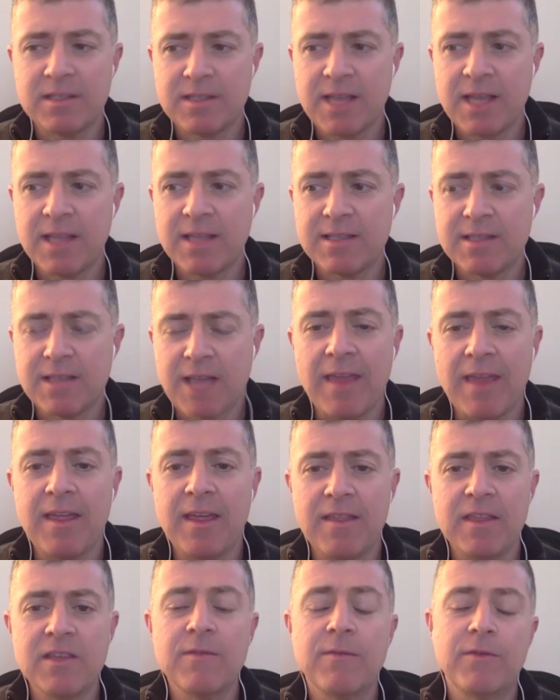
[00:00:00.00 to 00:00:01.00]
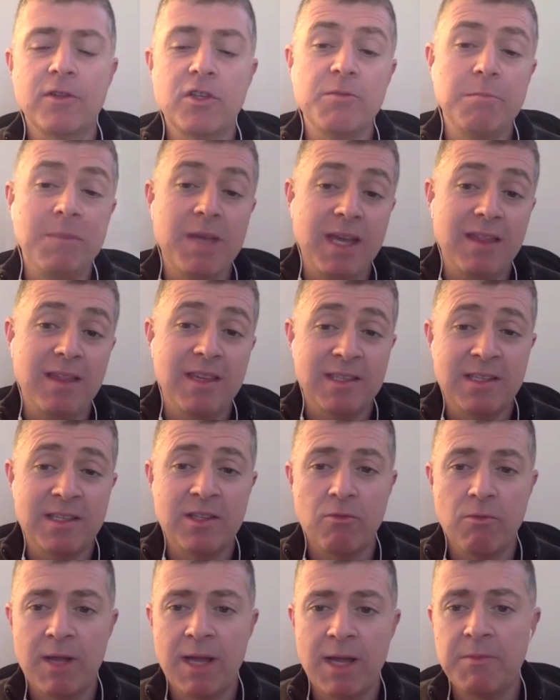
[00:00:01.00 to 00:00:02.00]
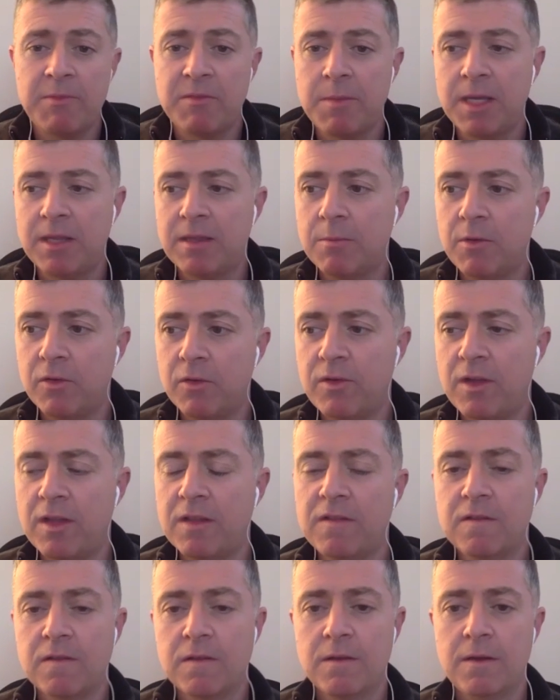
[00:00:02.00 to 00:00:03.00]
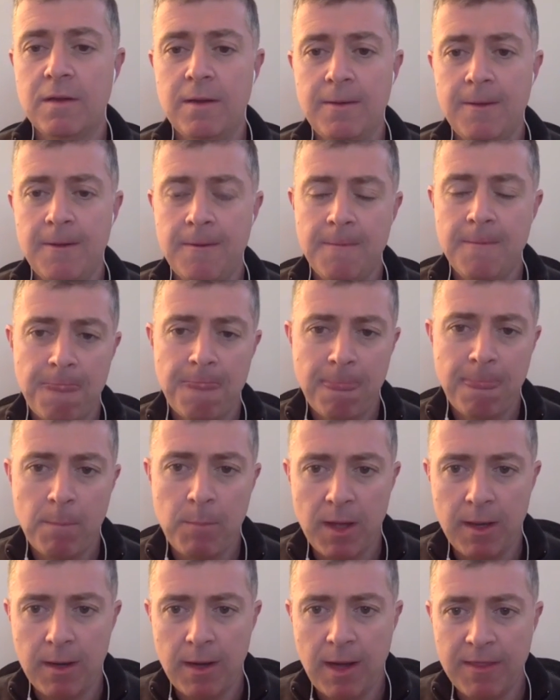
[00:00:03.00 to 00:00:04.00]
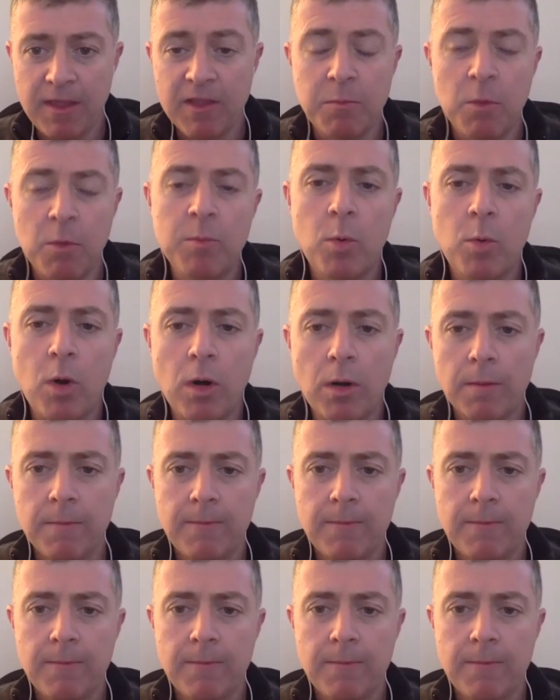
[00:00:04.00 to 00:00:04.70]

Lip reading: sense. I think that, to me, this and the Rams make the most sense. But this one more.